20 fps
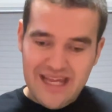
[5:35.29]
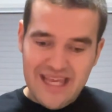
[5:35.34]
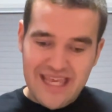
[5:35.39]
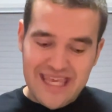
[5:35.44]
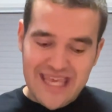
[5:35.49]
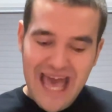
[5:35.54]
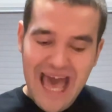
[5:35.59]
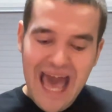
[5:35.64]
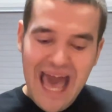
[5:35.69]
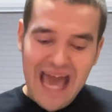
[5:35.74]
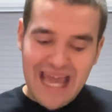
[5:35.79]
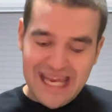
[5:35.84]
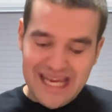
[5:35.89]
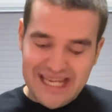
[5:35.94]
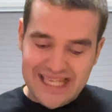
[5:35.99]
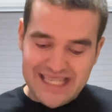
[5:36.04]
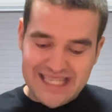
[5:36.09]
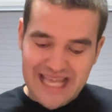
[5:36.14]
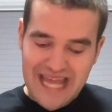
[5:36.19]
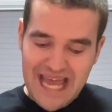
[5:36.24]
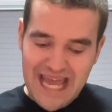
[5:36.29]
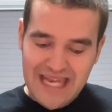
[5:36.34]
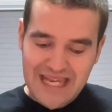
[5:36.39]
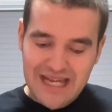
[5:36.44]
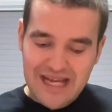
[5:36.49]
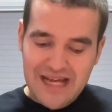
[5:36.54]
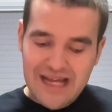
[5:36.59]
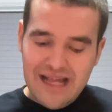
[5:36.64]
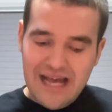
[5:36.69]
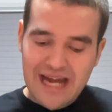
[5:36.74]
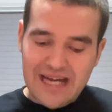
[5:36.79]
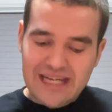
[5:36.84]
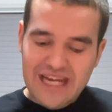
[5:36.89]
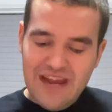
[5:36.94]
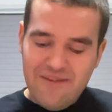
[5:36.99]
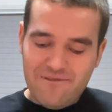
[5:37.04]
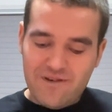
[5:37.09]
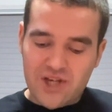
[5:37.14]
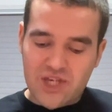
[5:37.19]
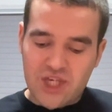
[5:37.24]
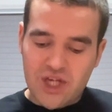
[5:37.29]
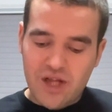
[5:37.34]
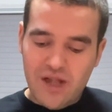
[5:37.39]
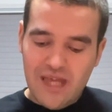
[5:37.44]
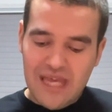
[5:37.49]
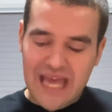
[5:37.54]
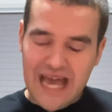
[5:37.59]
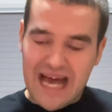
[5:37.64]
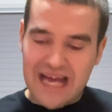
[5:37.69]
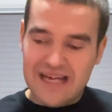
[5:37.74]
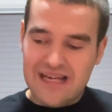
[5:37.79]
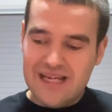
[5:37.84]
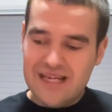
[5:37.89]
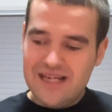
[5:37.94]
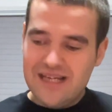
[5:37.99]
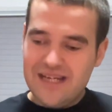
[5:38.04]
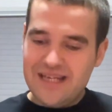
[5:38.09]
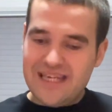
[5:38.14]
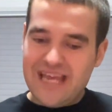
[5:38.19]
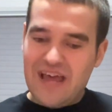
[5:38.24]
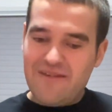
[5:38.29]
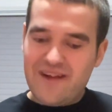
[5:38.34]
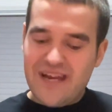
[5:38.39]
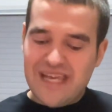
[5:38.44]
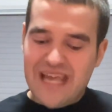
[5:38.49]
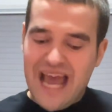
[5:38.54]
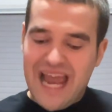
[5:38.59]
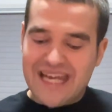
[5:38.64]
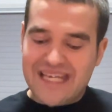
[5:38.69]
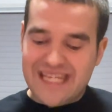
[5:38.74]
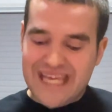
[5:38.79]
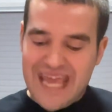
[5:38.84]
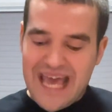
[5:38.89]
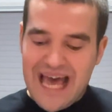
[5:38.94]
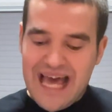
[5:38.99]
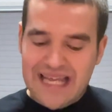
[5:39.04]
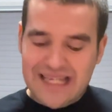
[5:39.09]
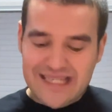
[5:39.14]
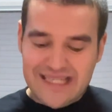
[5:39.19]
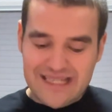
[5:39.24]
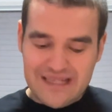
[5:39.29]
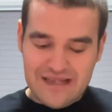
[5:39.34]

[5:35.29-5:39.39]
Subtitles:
Yeah, he said. A gift for Giulia. Do you have any ideas?